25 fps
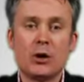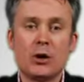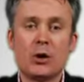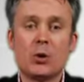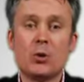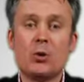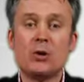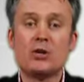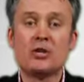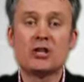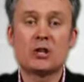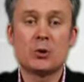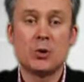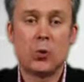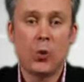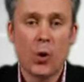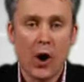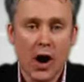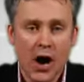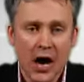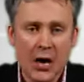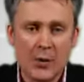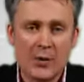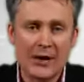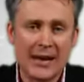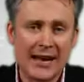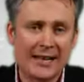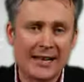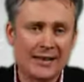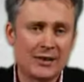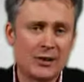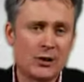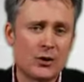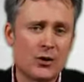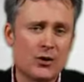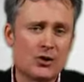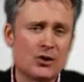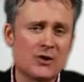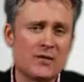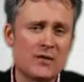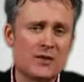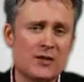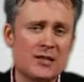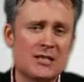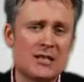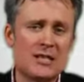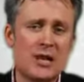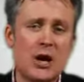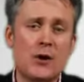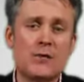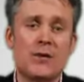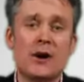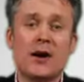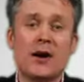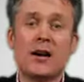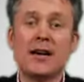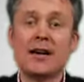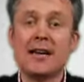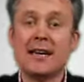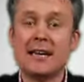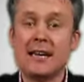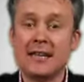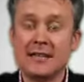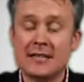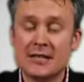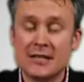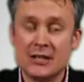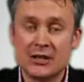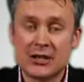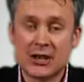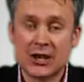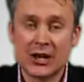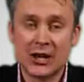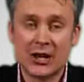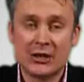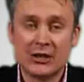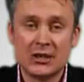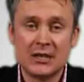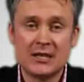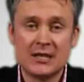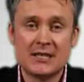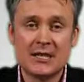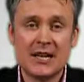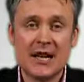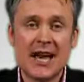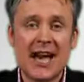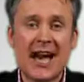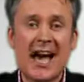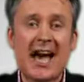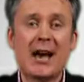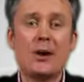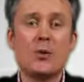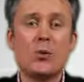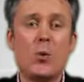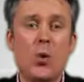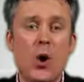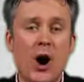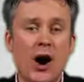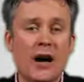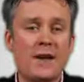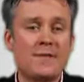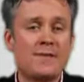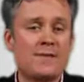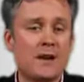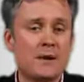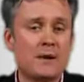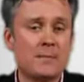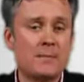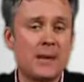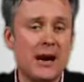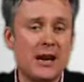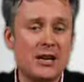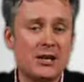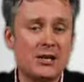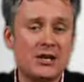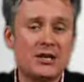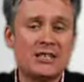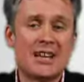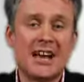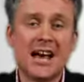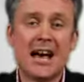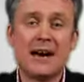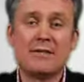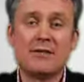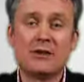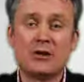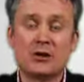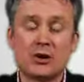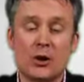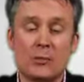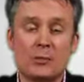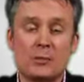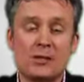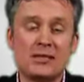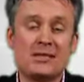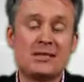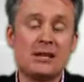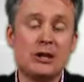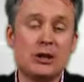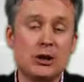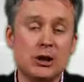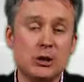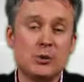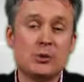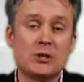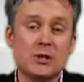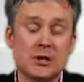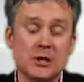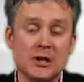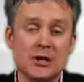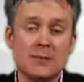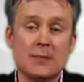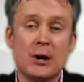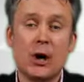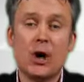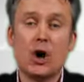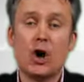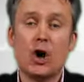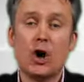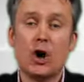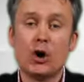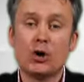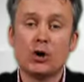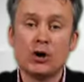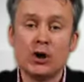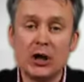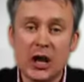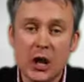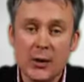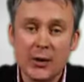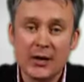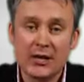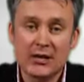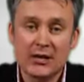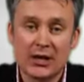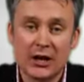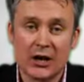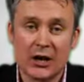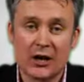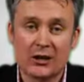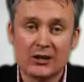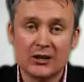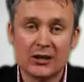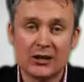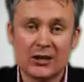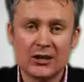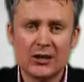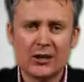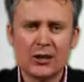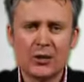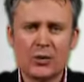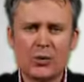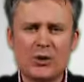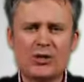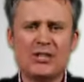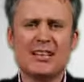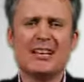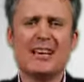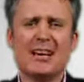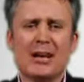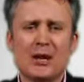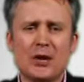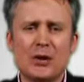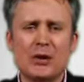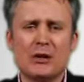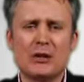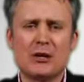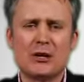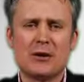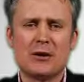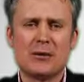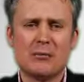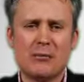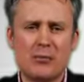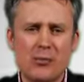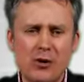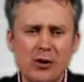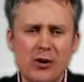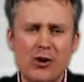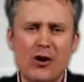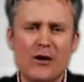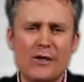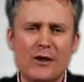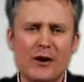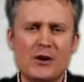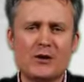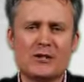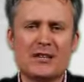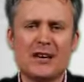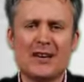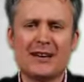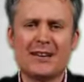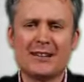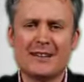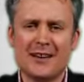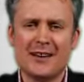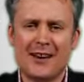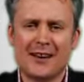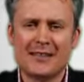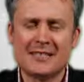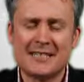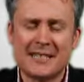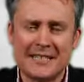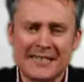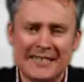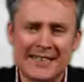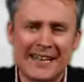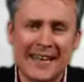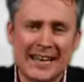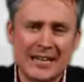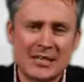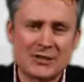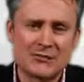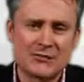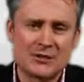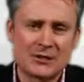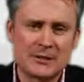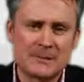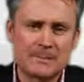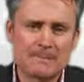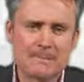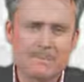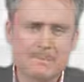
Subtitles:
which is why we had the controversy over hidden charges and why fund managers have adopted the new term ongoing charge, which includes more of those nasty little extras.